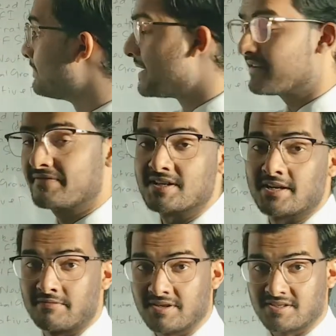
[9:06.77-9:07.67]
the benefit
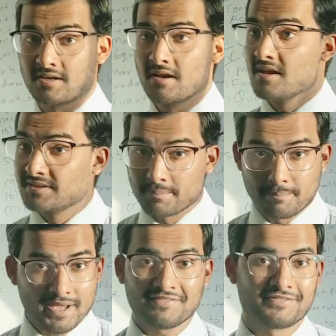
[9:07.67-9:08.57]
and risk. The
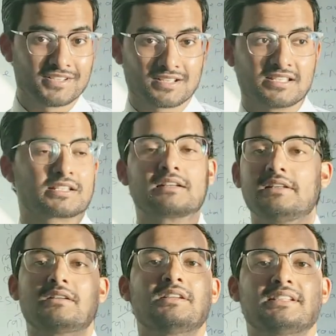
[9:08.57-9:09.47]
benefit is
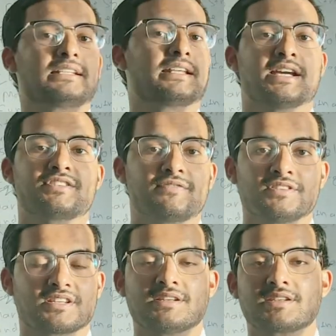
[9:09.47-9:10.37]
clearly that the hedge
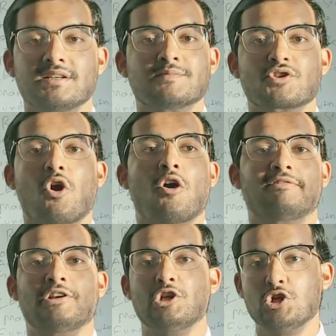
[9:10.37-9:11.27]
funds, in terms of
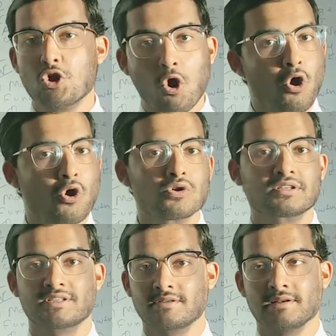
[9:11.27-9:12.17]
long